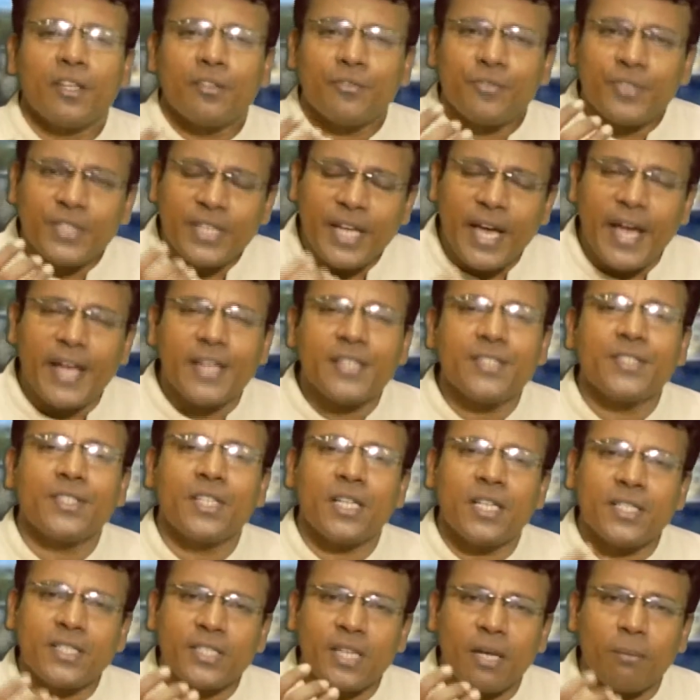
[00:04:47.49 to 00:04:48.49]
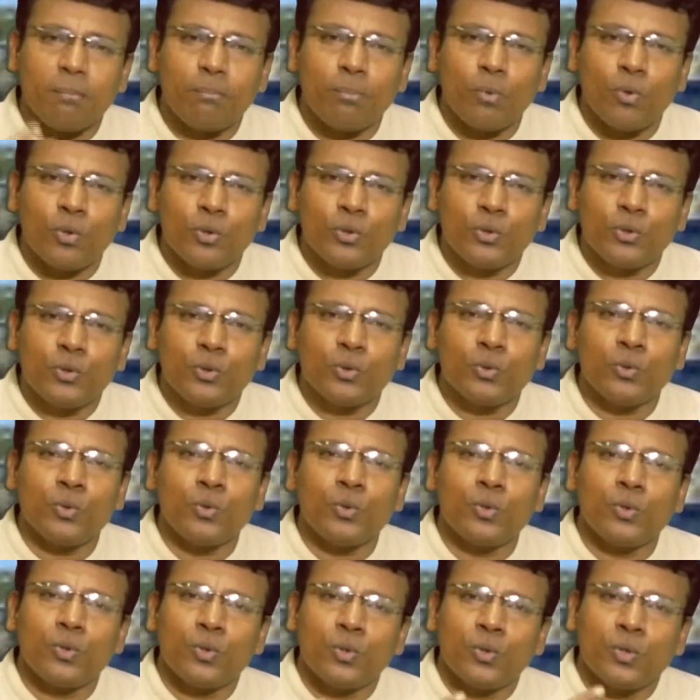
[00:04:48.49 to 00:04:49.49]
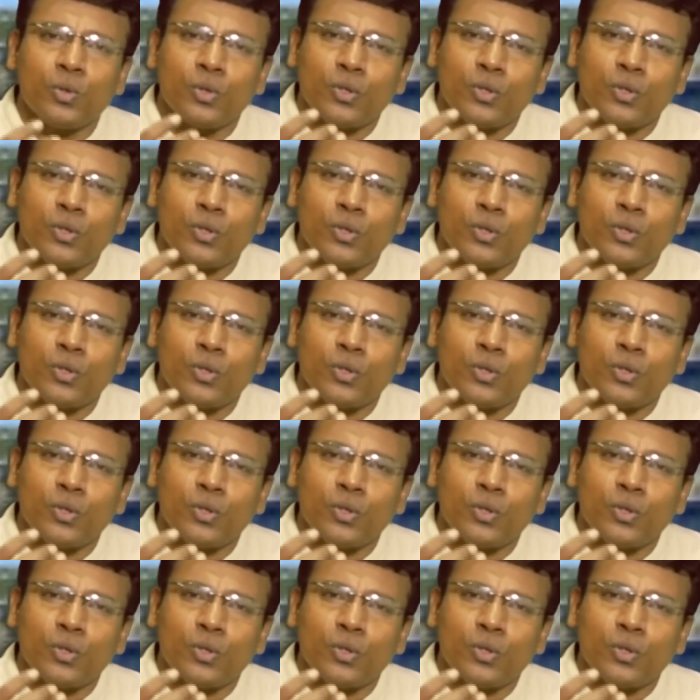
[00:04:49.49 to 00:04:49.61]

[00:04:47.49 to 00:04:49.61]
financial support to